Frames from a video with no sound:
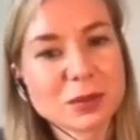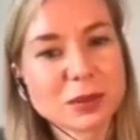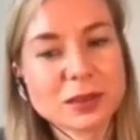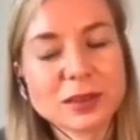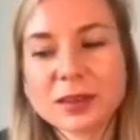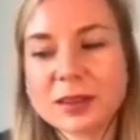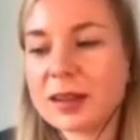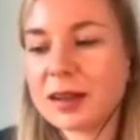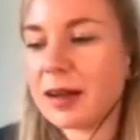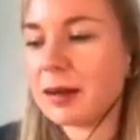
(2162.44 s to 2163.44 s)
And
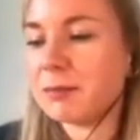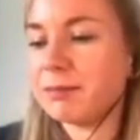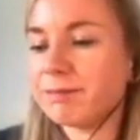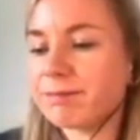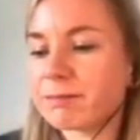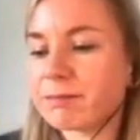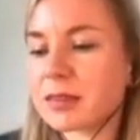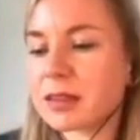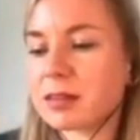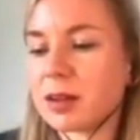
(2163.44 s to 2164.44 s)

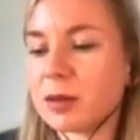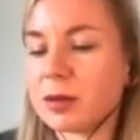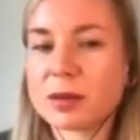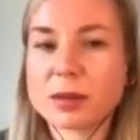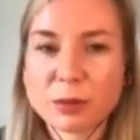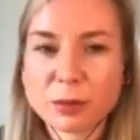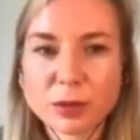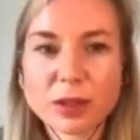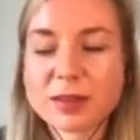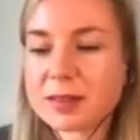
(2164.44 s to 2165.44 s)
then
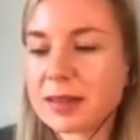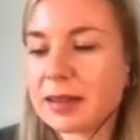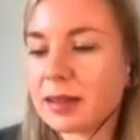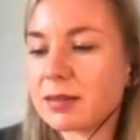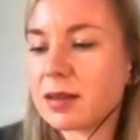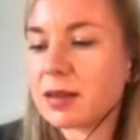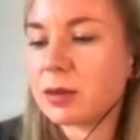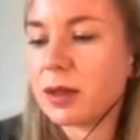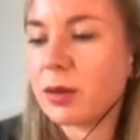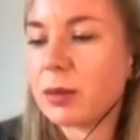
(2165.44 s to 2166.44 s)
the next part of
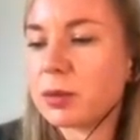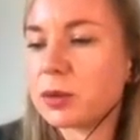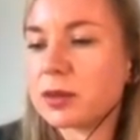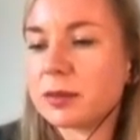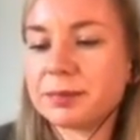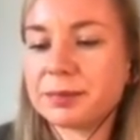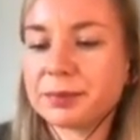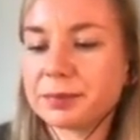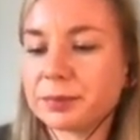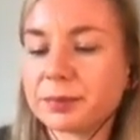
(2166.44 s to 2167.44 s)
this is
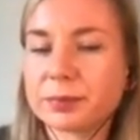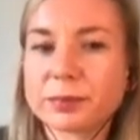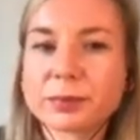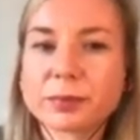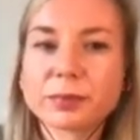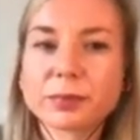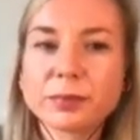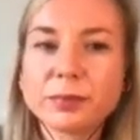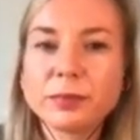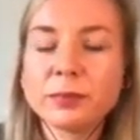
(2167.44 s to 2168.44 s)
thinking about
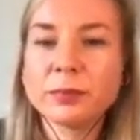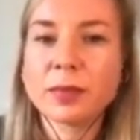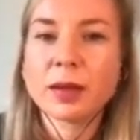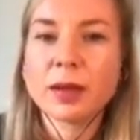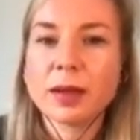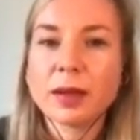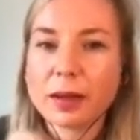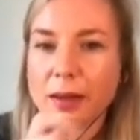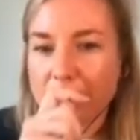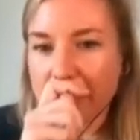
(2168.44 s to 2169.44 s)
how you support
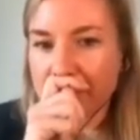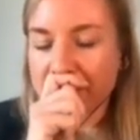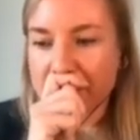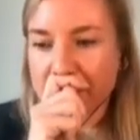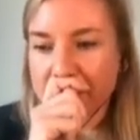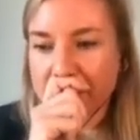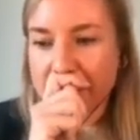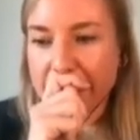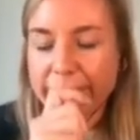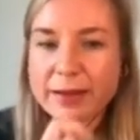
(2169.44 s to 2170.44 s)
your
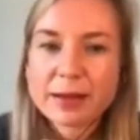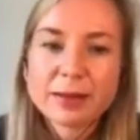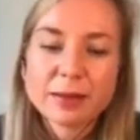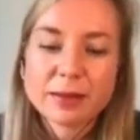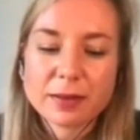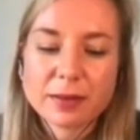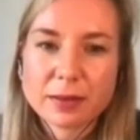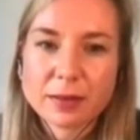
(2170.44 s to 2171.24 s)
implementation in the long term.